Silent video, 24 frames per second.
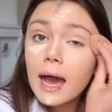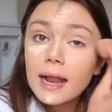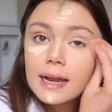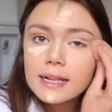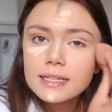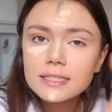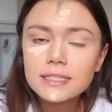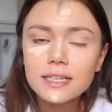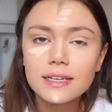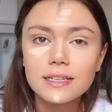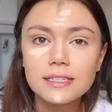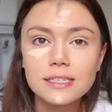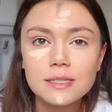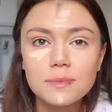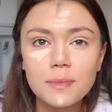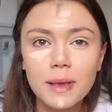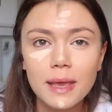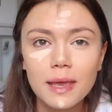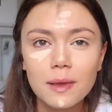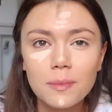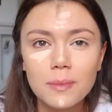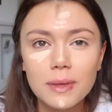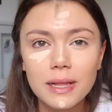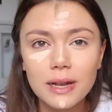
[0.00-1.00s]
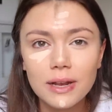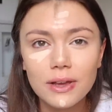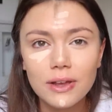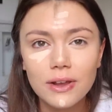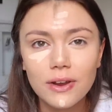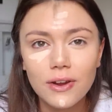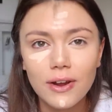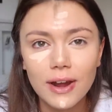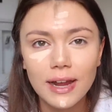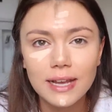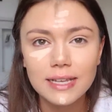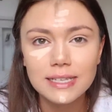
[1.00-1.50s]
And it does make me look
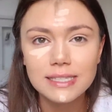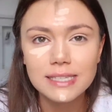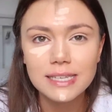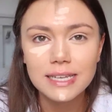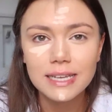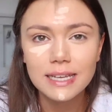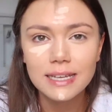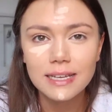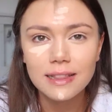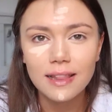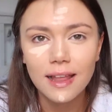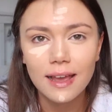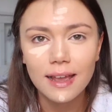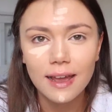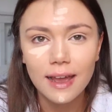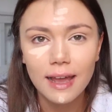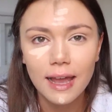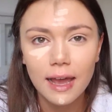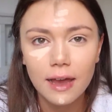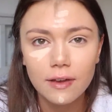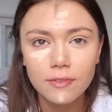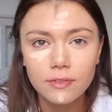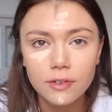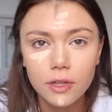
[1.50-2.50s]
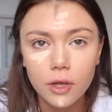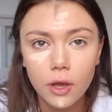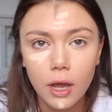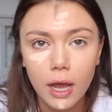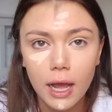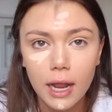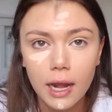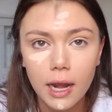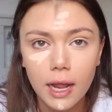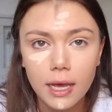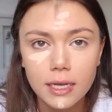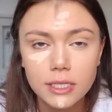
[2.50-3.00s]
crazy and like I have no
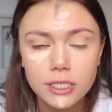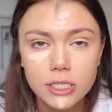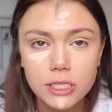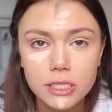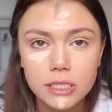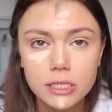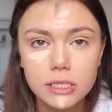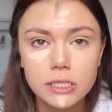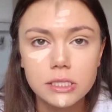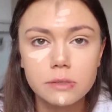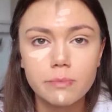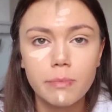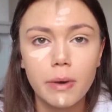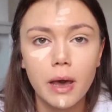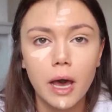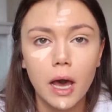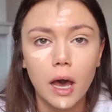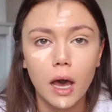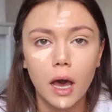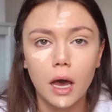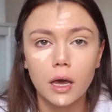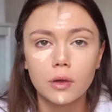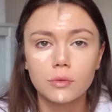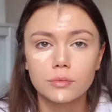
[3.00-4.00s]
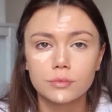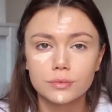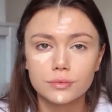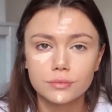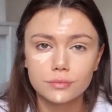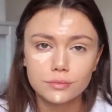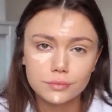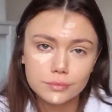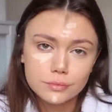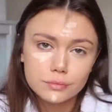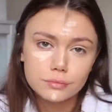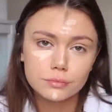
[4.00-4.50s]
eyelashes but
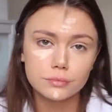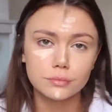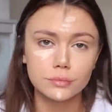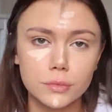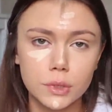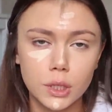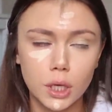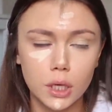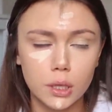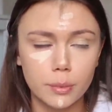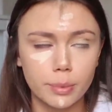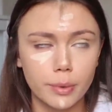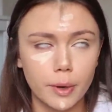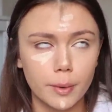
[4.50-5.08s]
not a